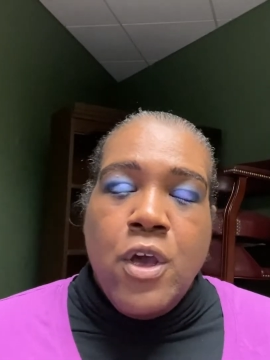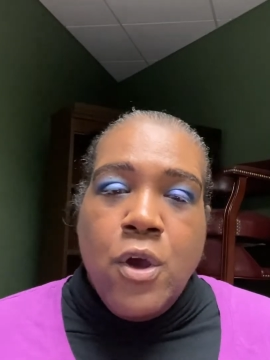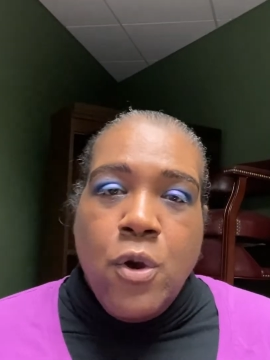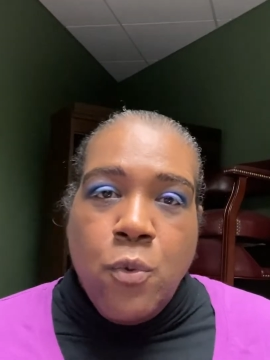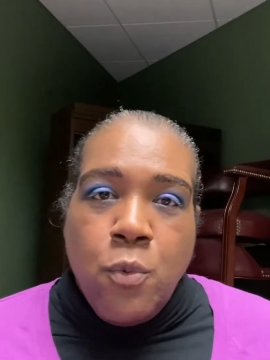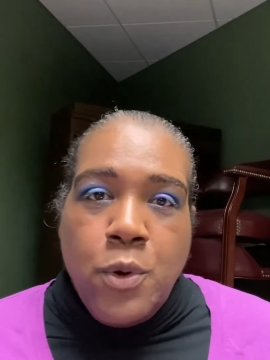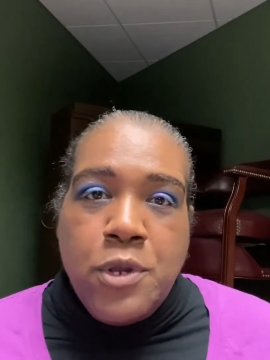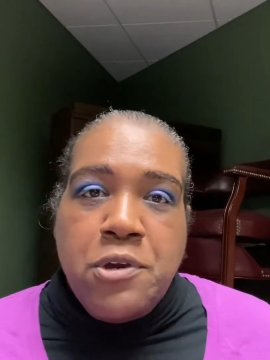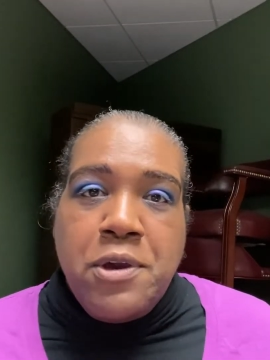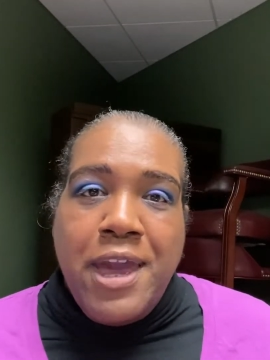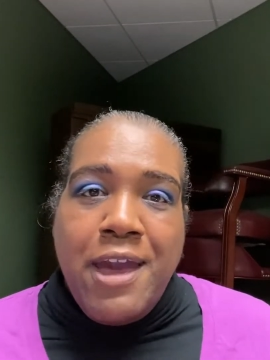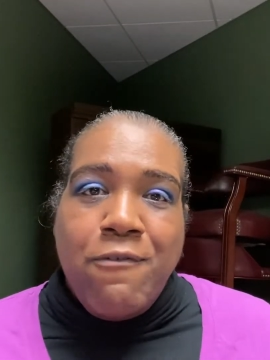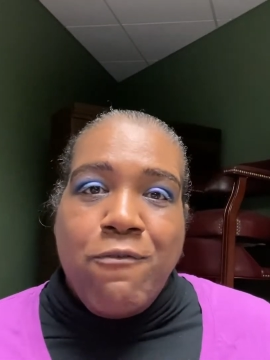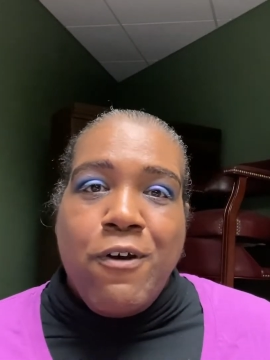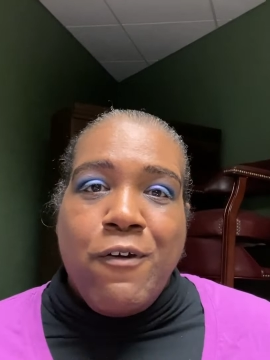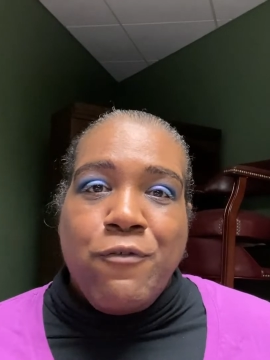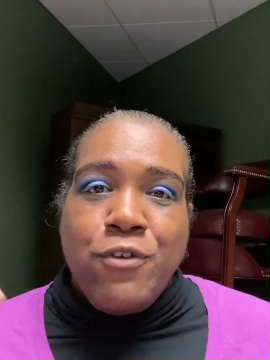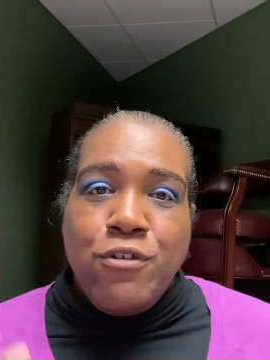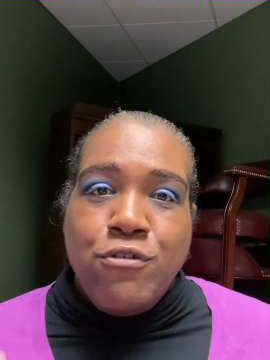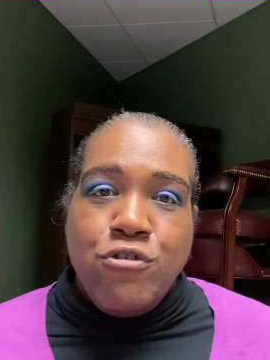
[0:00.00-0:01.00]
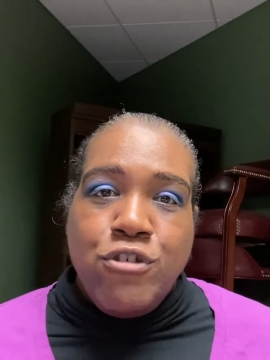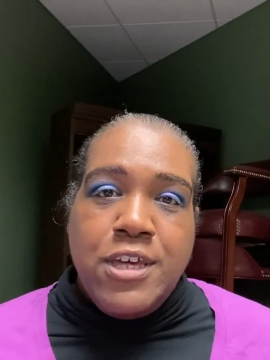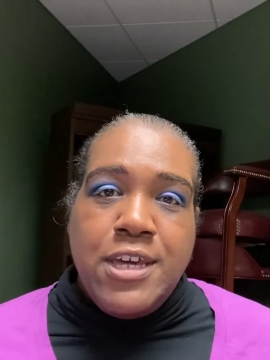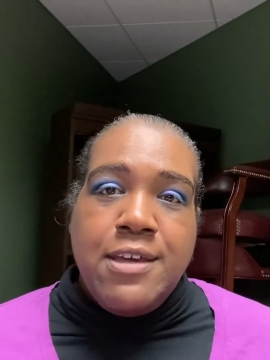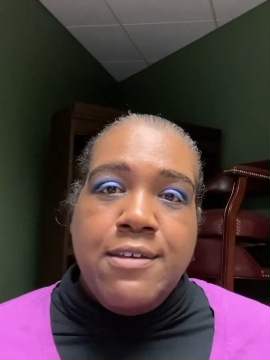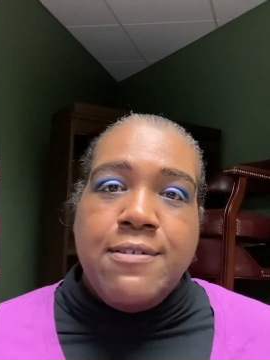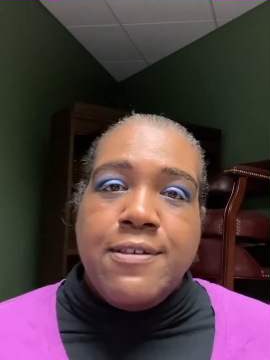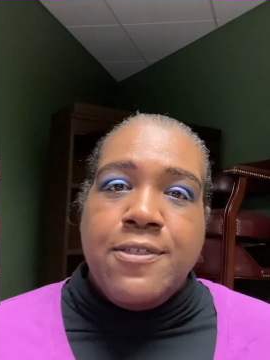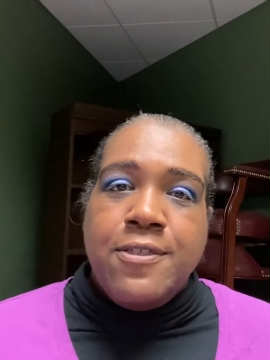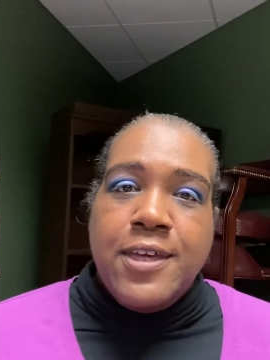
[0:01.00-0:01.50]
when you have
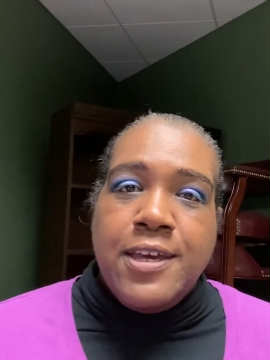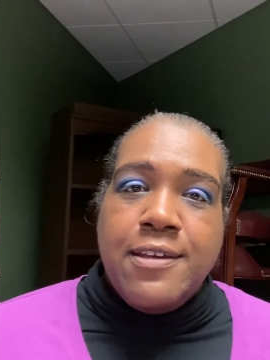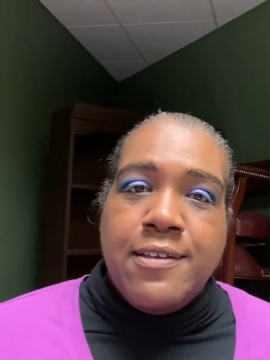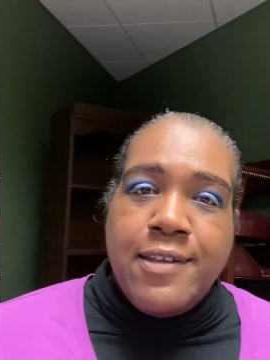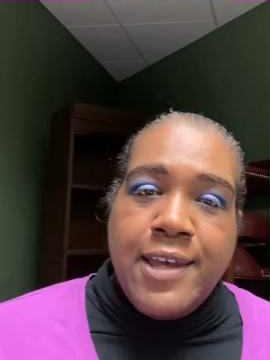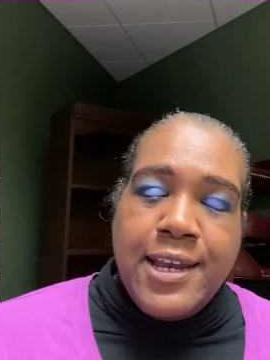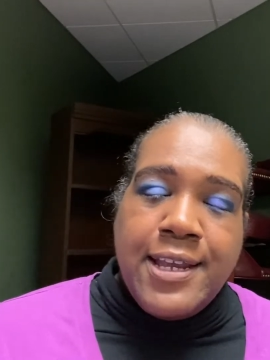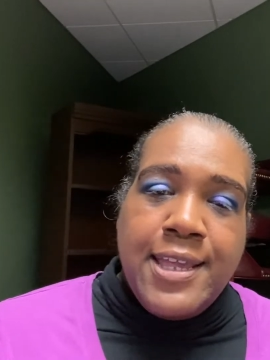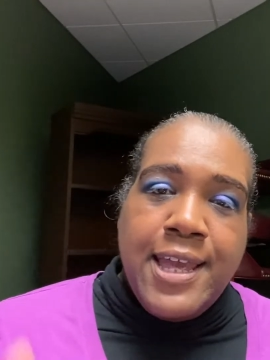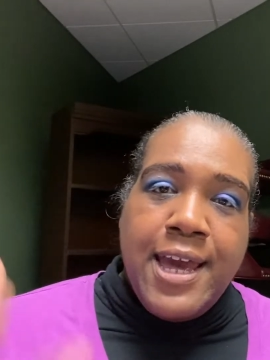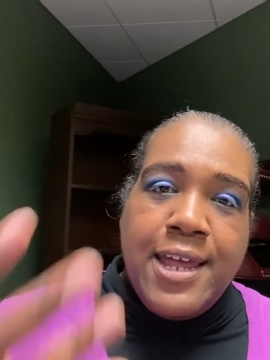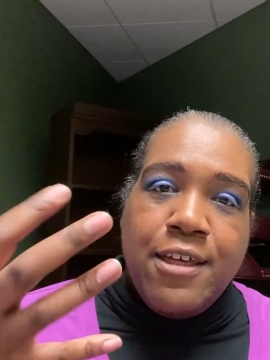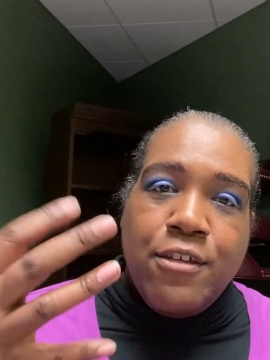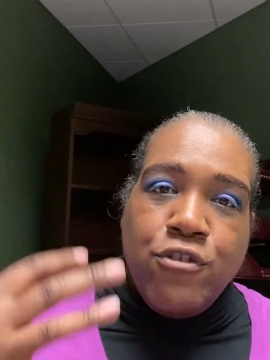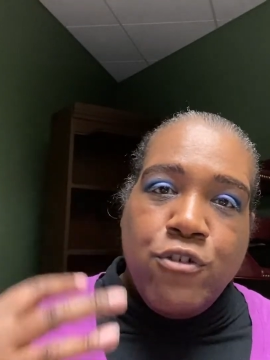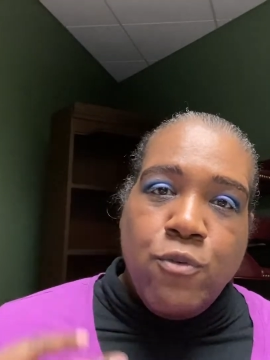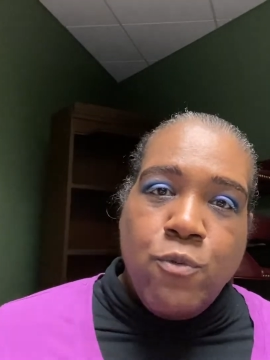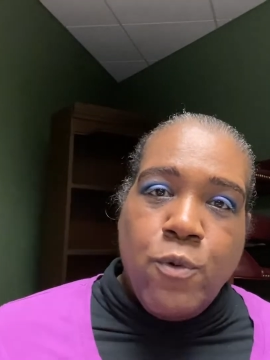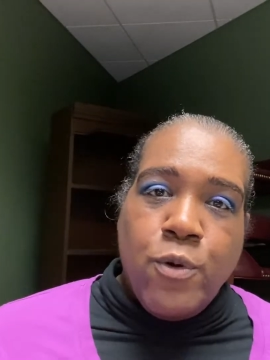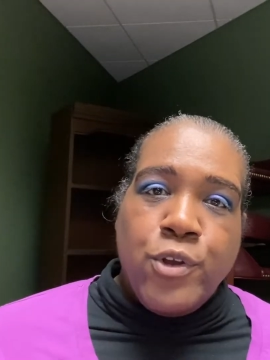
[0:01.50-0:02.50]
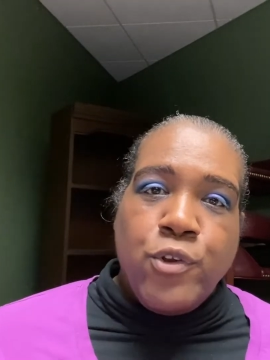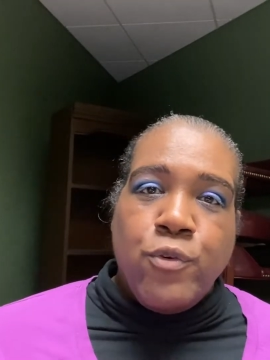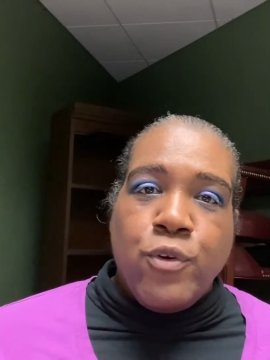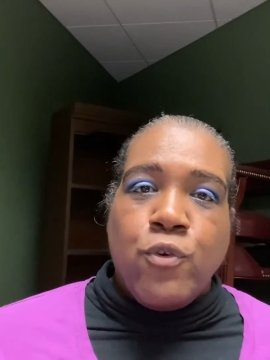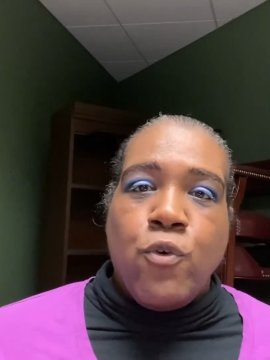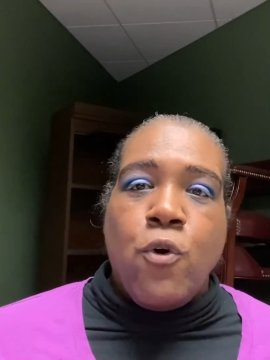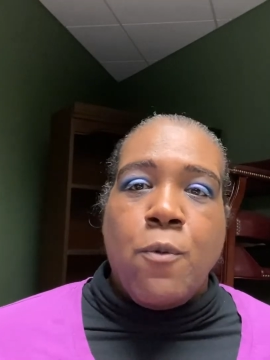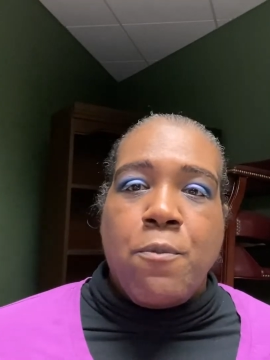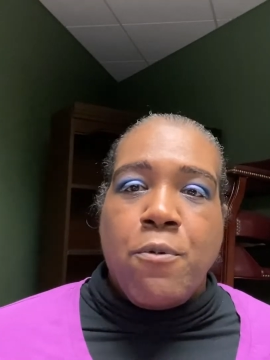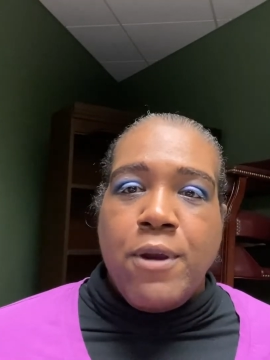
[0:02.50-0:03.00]
refugees and things like that, is you want to
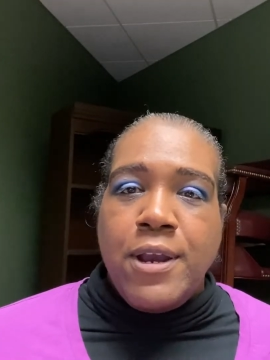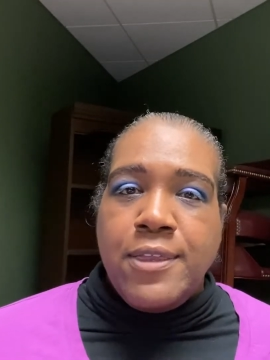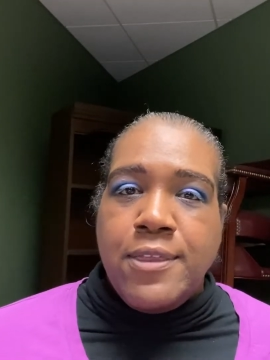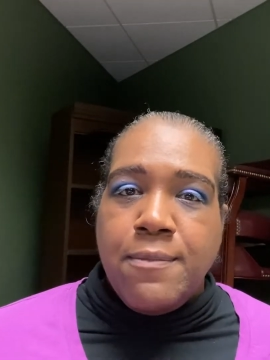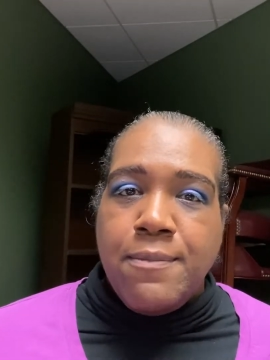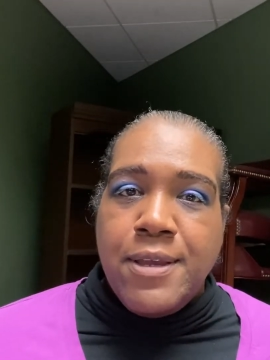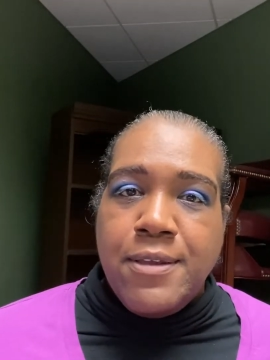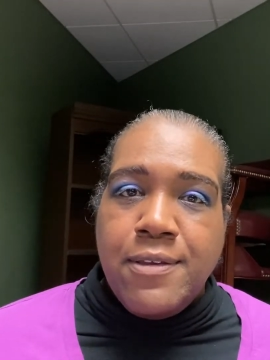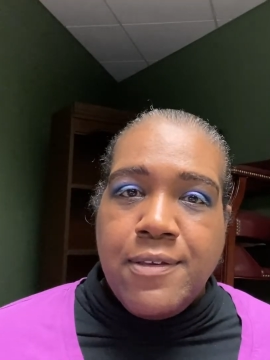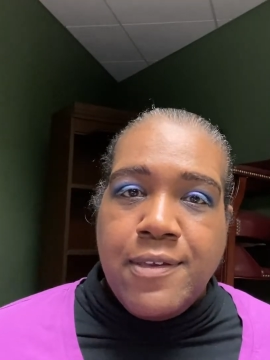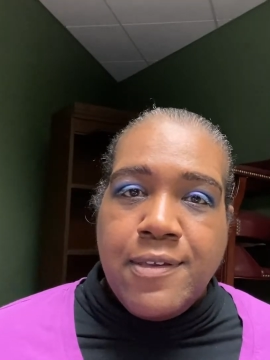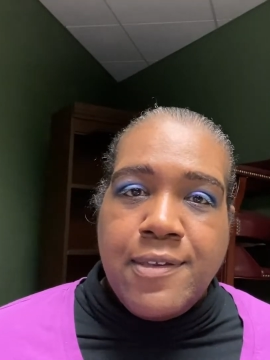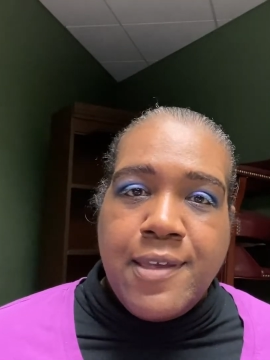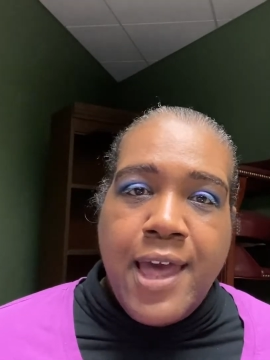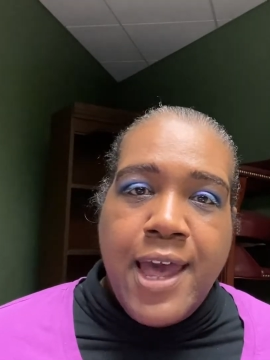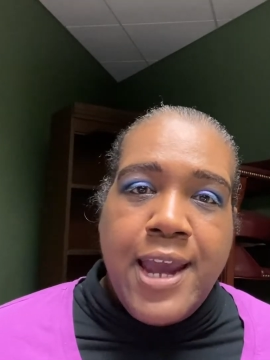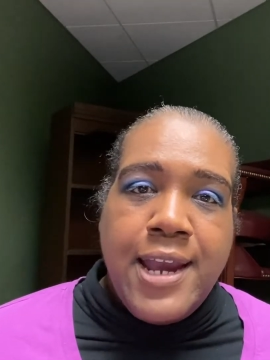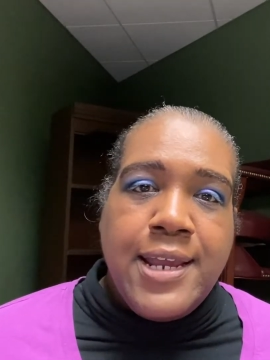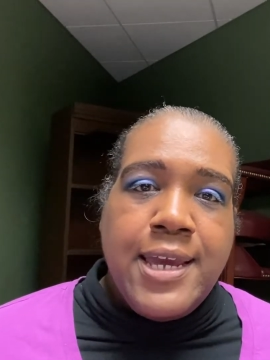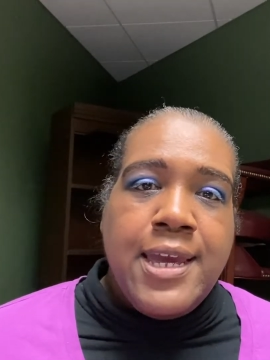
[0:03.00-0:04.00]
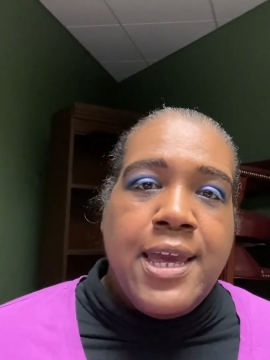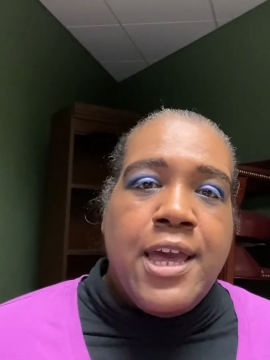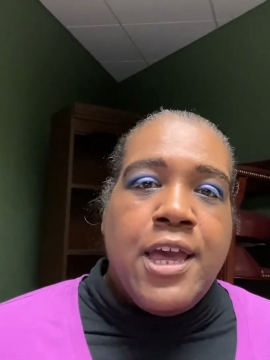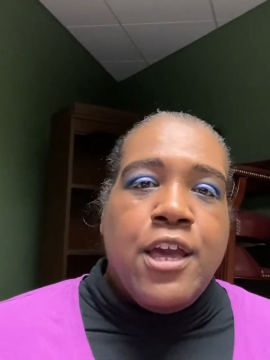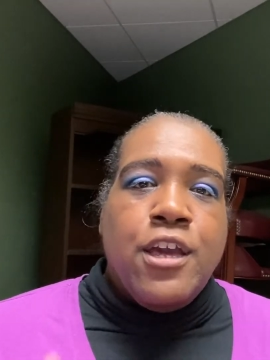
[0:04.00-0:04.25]
incorporate them into society.